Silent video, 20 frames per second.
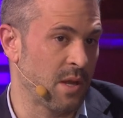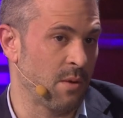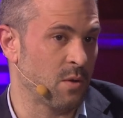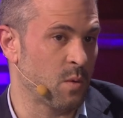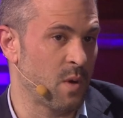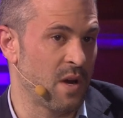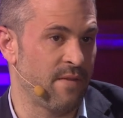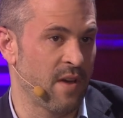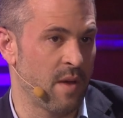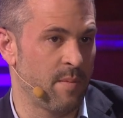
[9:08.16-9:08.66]
there were
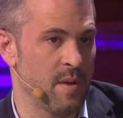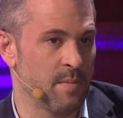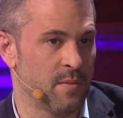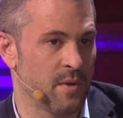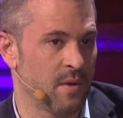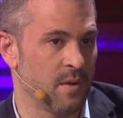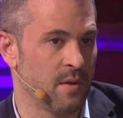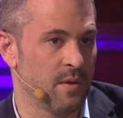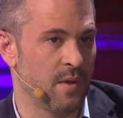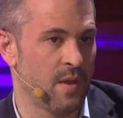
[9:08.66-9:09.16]
25
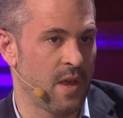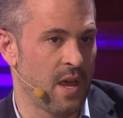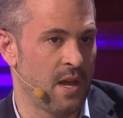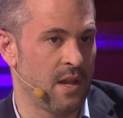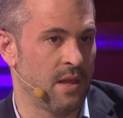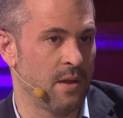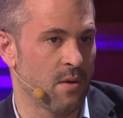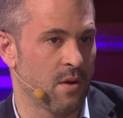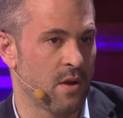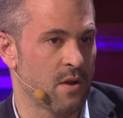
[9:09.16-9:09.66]
people
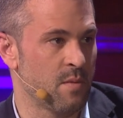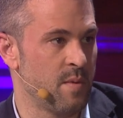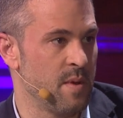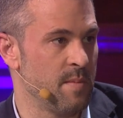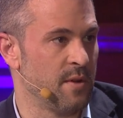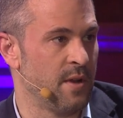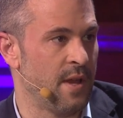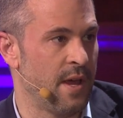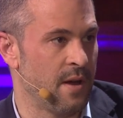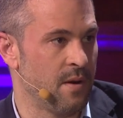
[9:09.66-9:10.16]
then, there are 100
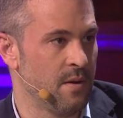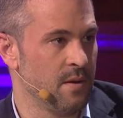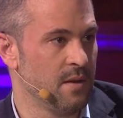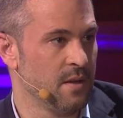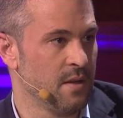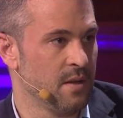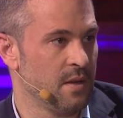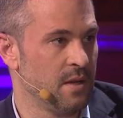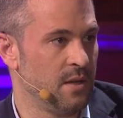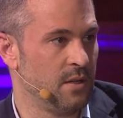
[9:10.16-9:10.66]
people now
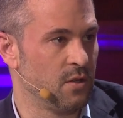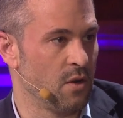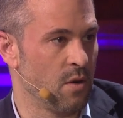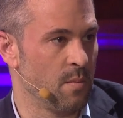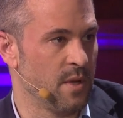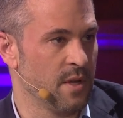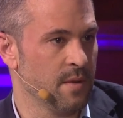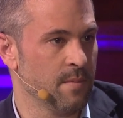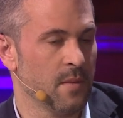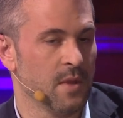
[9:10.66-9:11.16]
yeah. in
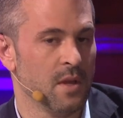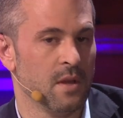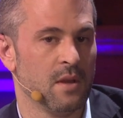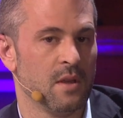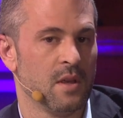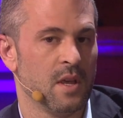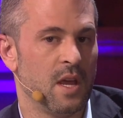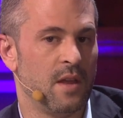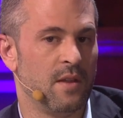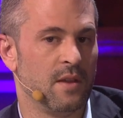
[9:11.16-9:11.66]
Germany.
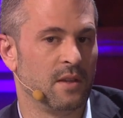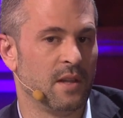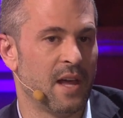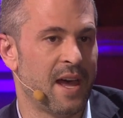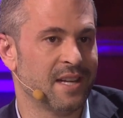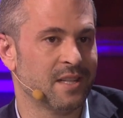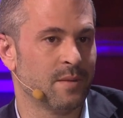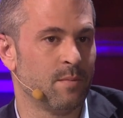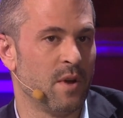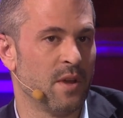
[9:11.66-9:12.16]
And then
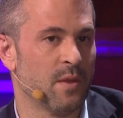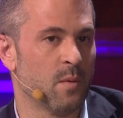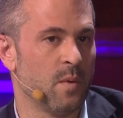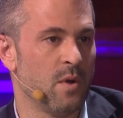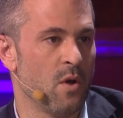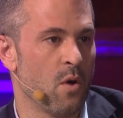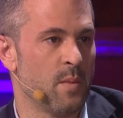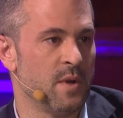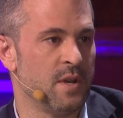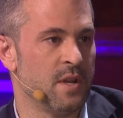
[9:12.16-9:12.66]
last month
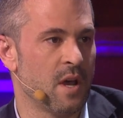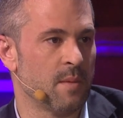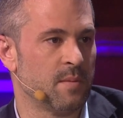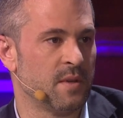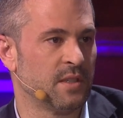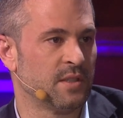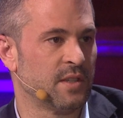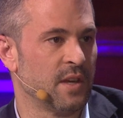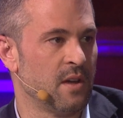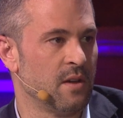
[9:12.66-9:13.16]
we opened
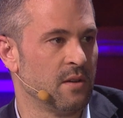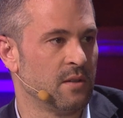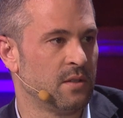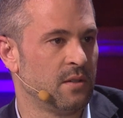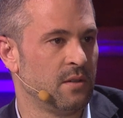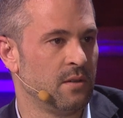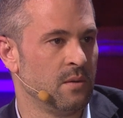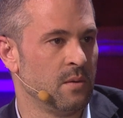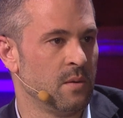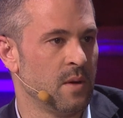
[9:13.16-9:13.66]
up to sell
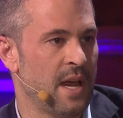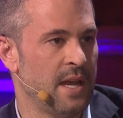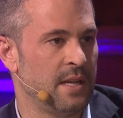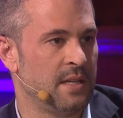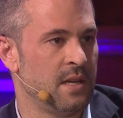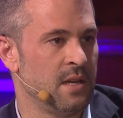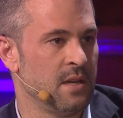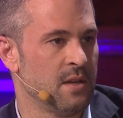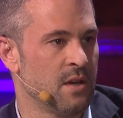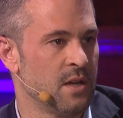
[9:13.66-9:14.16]
to
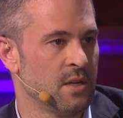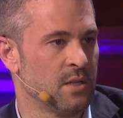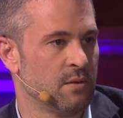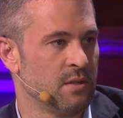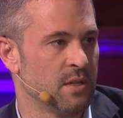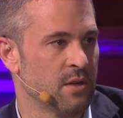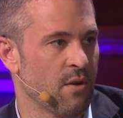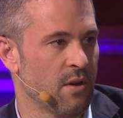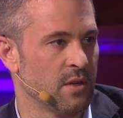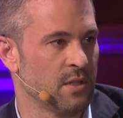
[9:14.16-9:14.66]
18
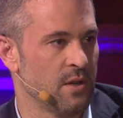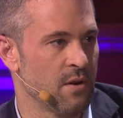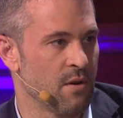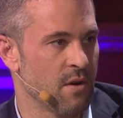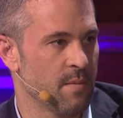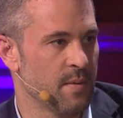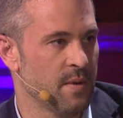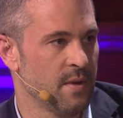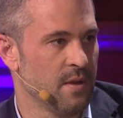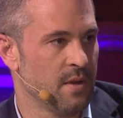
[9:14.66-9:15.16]
countries across
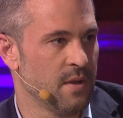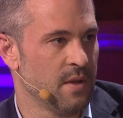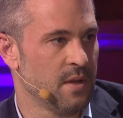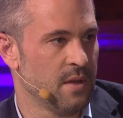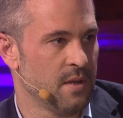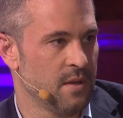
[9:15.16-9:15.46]
Europe. But